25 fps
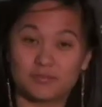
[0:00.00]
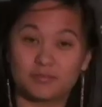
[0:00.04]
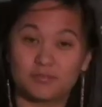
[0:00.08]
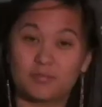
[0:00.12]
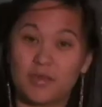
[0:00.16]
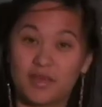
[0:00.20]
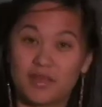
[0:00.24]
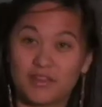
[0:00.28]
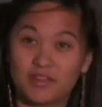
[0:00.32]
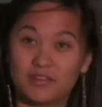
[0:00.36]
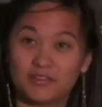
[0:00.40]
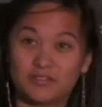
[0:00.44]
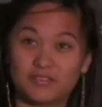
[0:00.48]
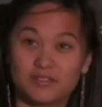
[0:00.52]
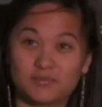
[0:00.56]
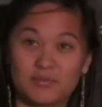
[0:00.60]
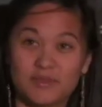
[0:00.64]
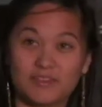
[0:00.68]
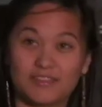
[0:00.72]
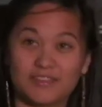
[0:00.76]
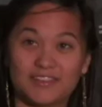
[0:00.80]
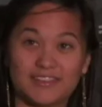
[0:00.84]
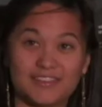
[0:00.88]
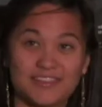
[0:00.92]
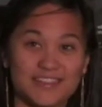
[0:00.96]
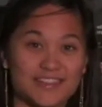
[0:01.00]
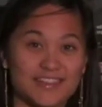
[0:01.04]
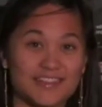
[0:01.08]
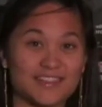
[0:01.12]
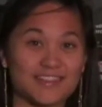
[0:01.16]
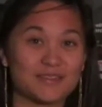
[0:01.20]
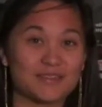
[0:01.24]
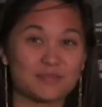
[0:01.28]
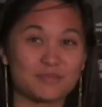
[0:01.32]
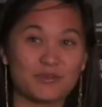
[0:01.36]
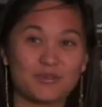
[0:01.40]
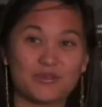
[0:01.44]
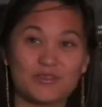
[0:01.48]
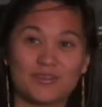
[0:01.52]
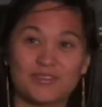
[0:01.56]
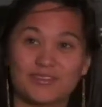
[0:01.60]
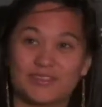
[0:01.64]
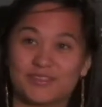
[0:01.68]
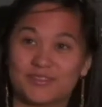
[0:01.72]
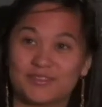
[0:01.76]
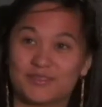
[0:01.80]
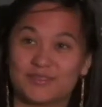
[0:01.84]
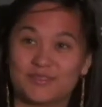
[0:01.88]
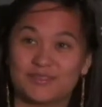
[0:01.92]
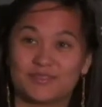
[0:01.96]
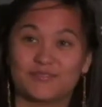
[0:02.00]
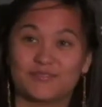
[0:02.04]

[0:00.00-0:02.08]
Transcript: pillow smelling thing in the, in the